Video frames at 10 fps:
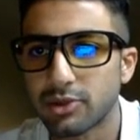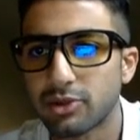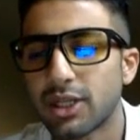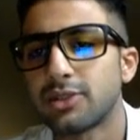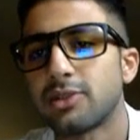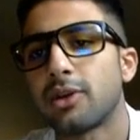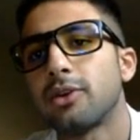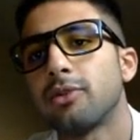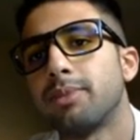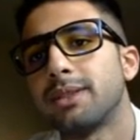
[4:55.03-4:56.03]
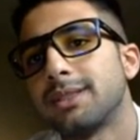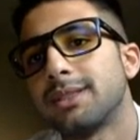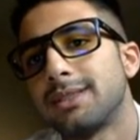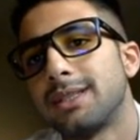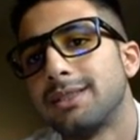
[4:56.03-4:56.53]
So chances are your
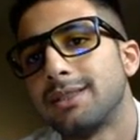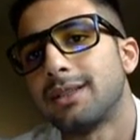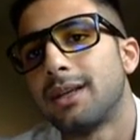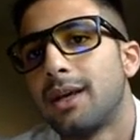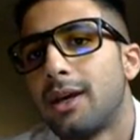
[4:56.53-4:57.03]
business isn't